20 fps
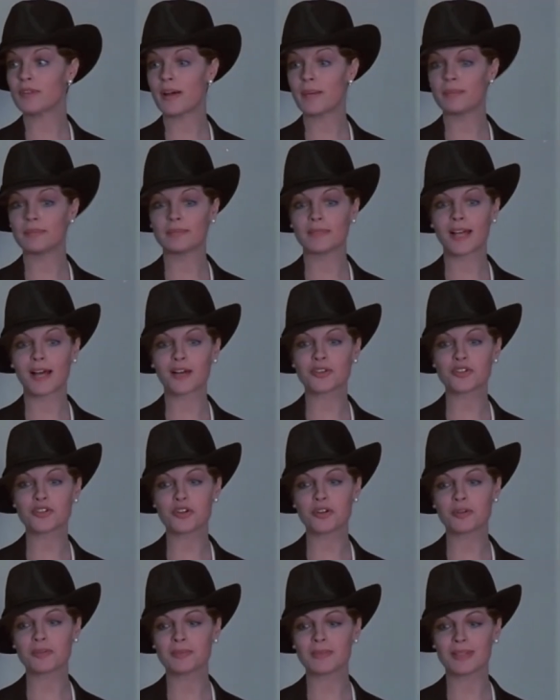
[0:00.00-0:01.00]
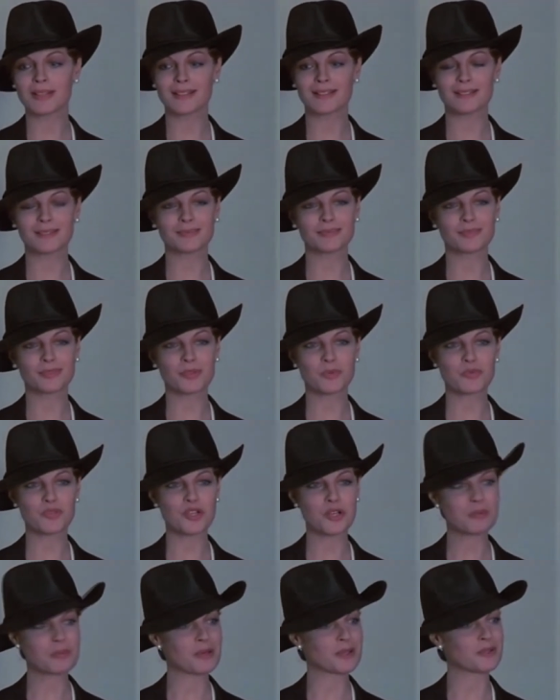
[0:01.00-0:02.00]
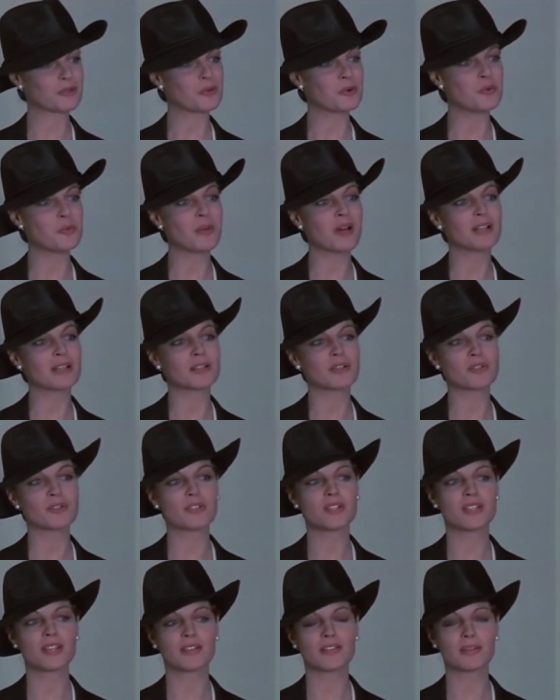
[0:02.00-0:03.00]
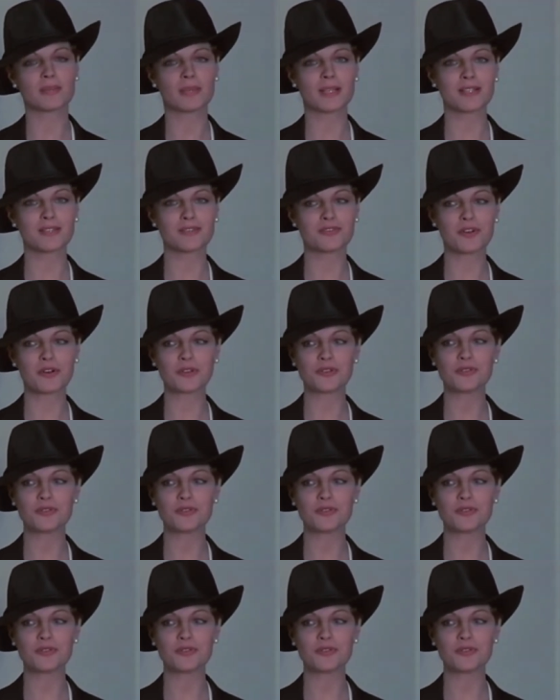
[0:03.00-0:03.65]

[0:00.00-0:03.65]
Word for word: And so, this is a part of what she brought to the screen. She had a connection to many of the